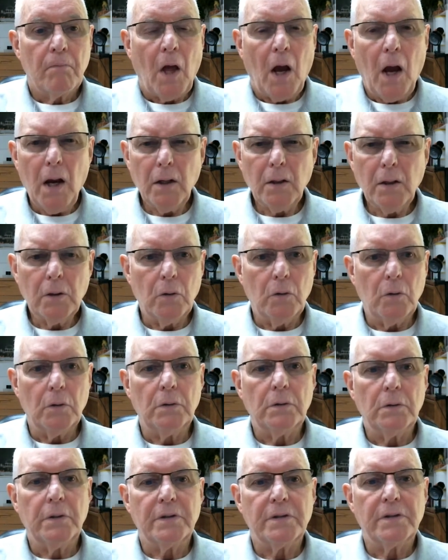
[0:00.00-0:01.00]
Our
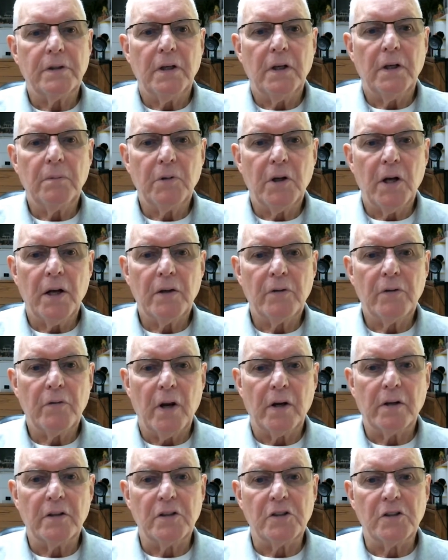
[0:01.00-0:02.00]
goal is to help
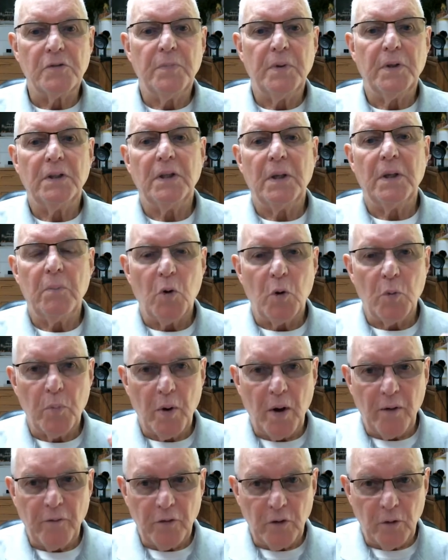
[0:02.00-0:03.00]
contractors build a more
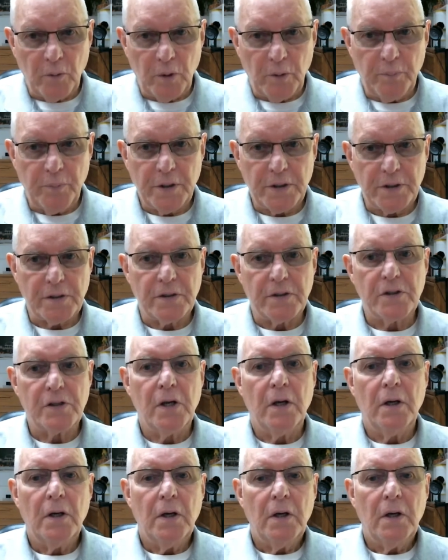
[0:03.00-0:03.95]
profitable business,